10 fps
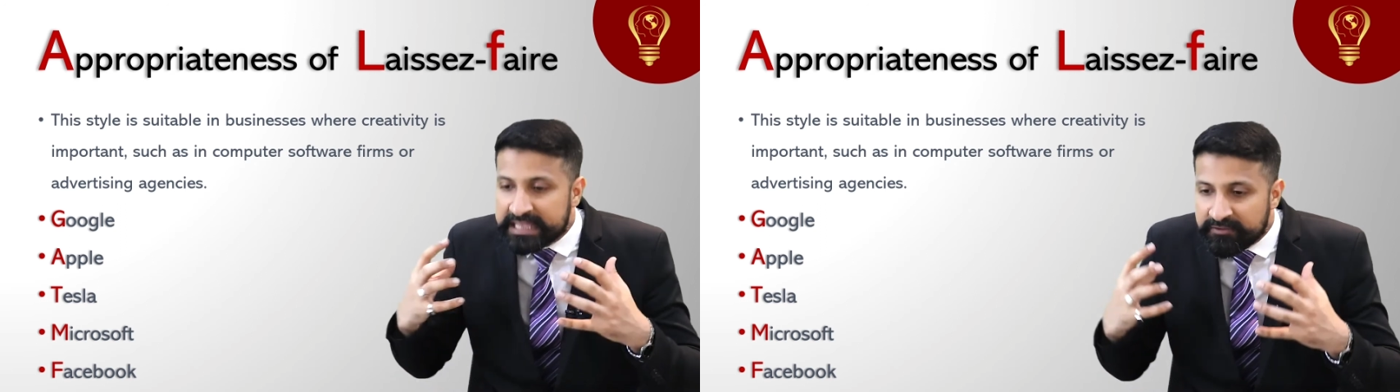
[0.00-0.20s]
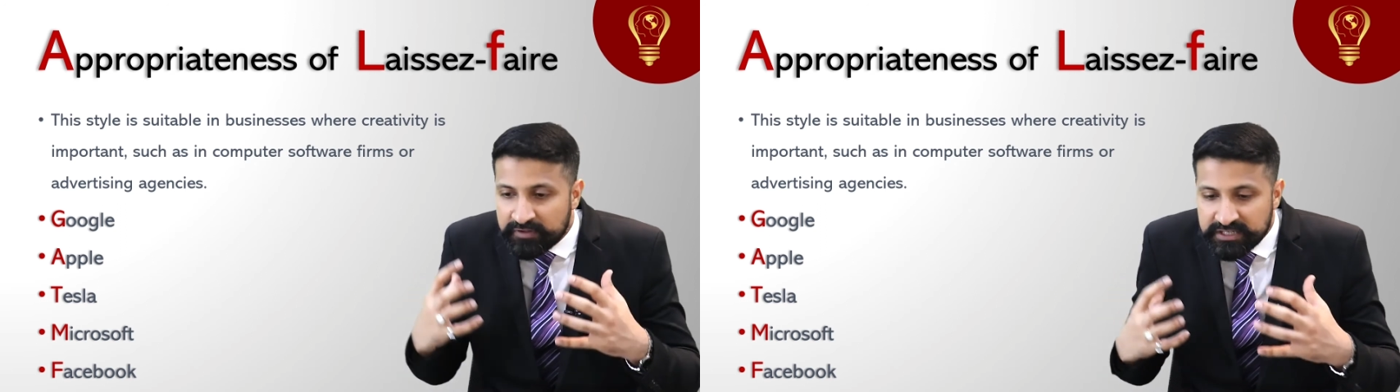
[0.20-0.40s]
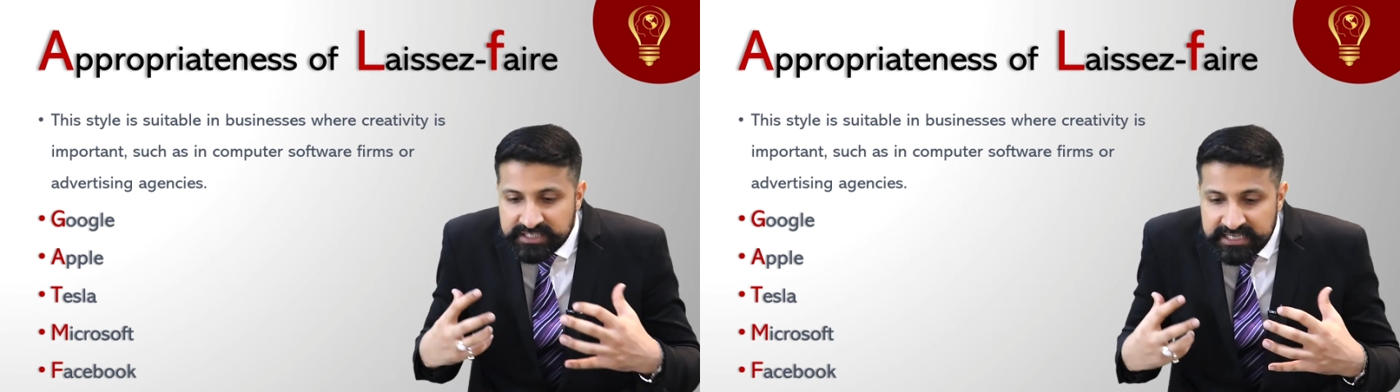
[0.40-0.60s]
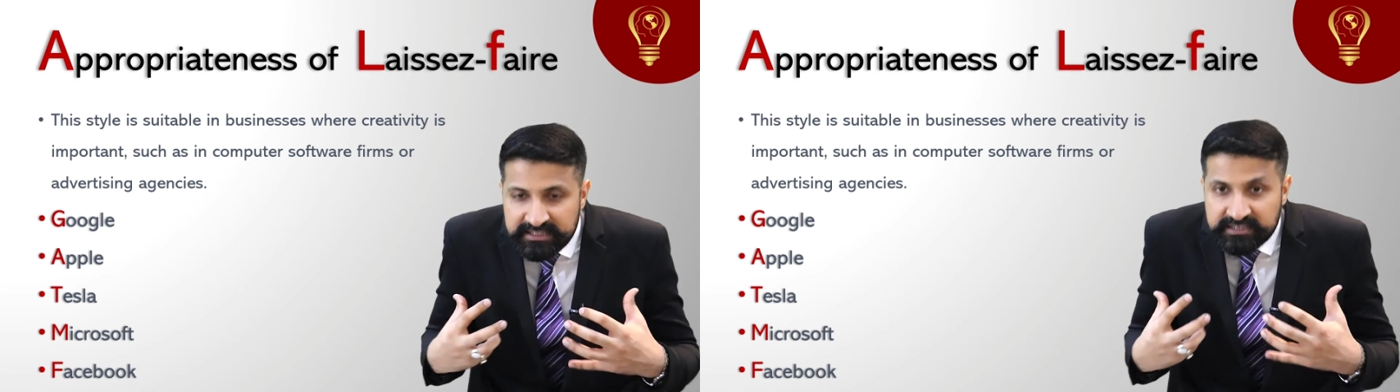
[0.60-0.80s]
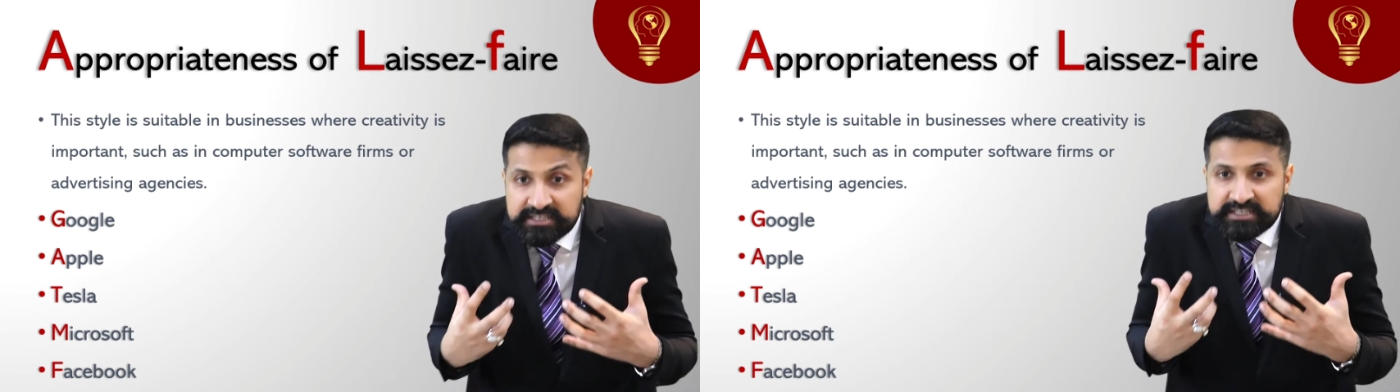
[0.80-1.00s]
they will take
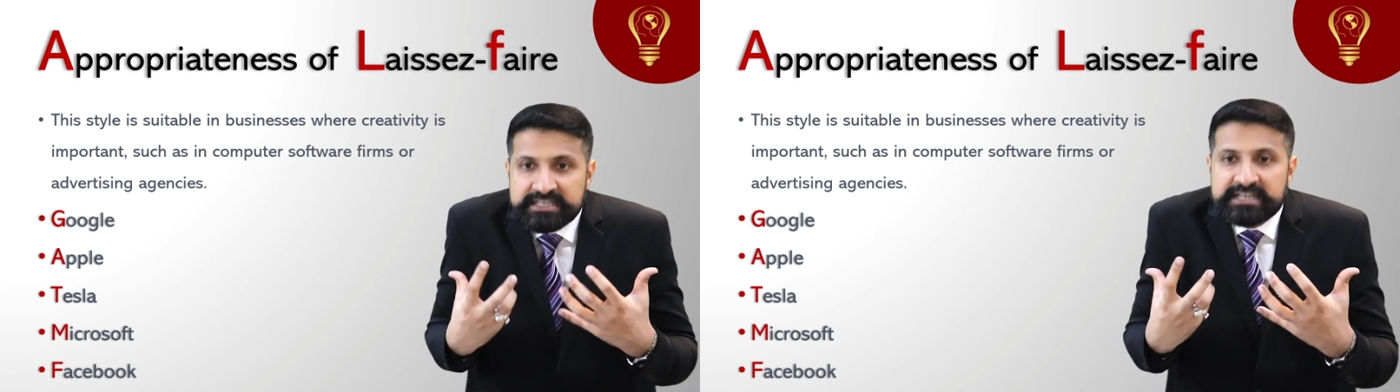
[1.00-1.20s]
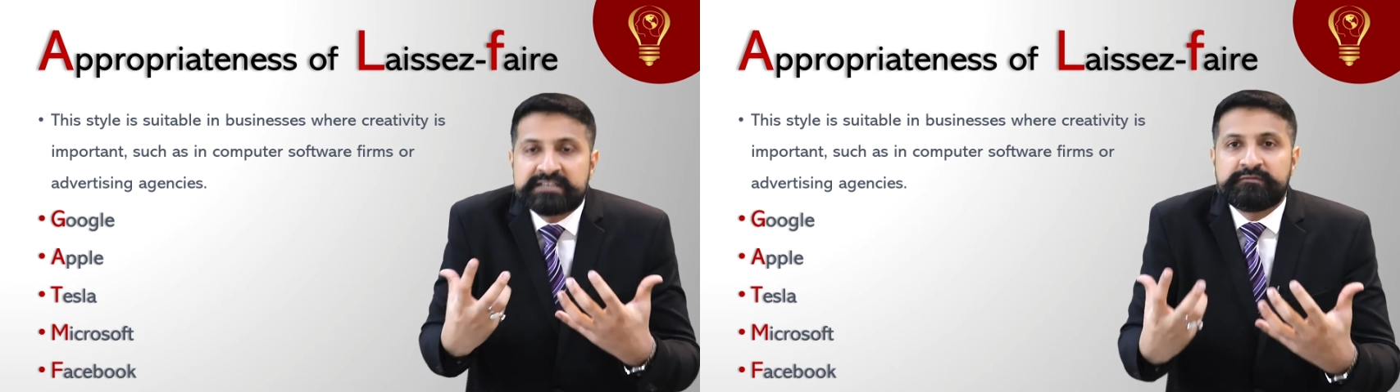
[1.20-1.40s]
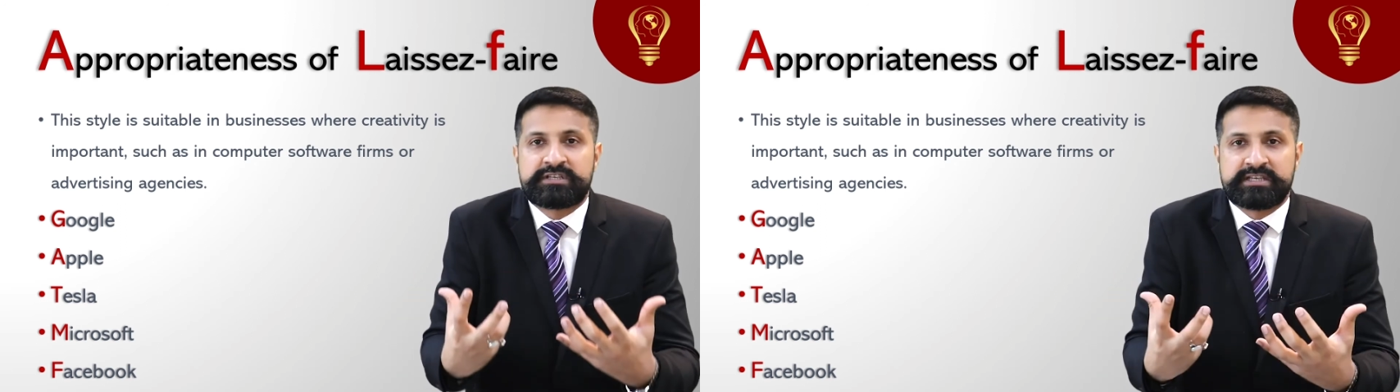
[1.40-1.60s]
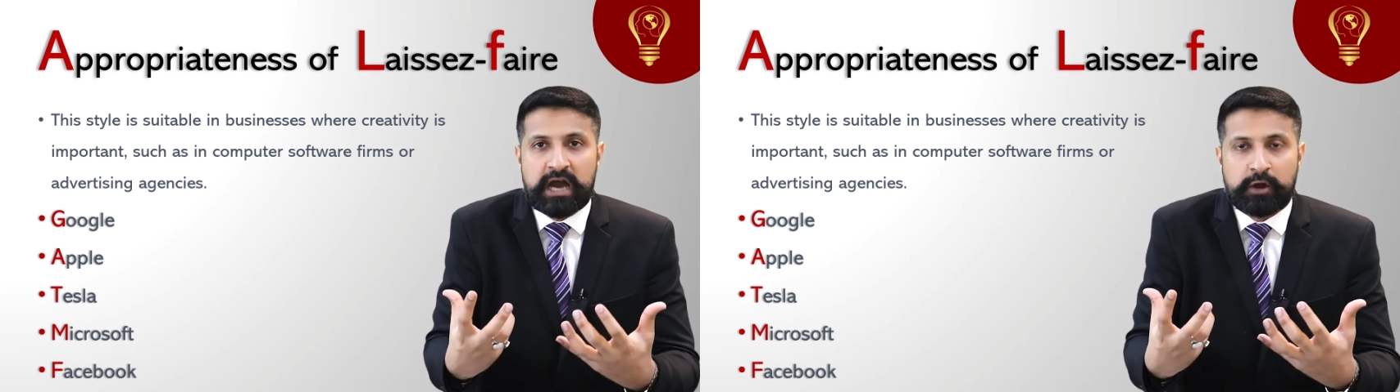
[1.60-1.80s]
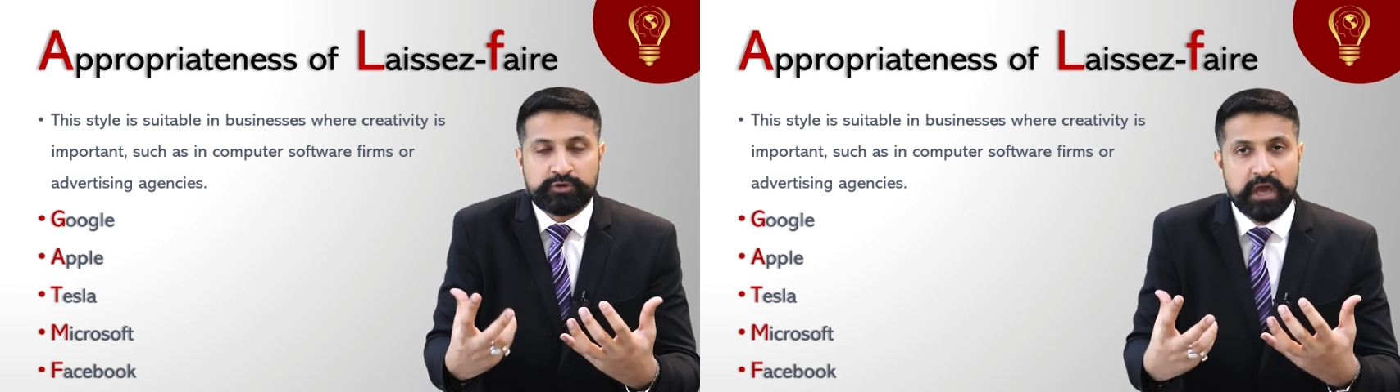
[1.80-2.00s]
their creativity
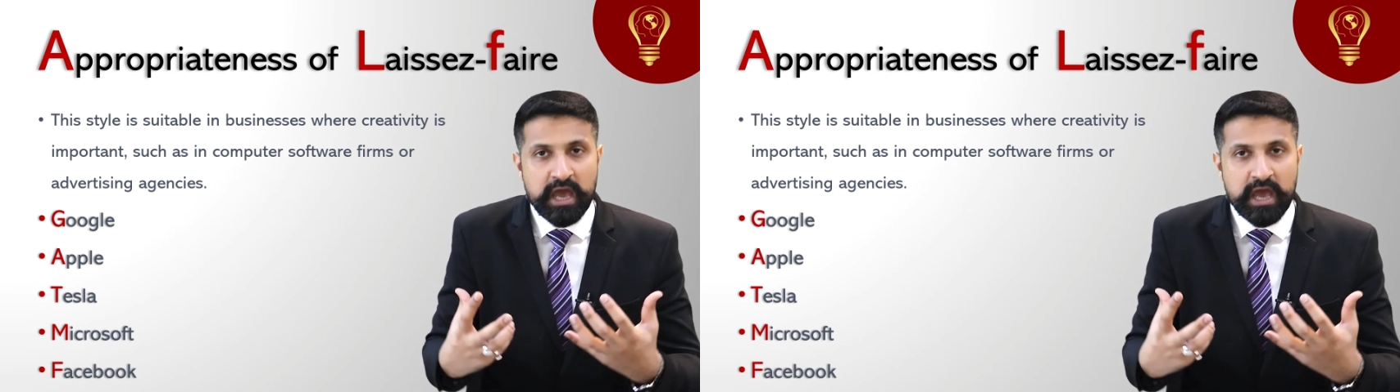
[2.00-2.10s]
out.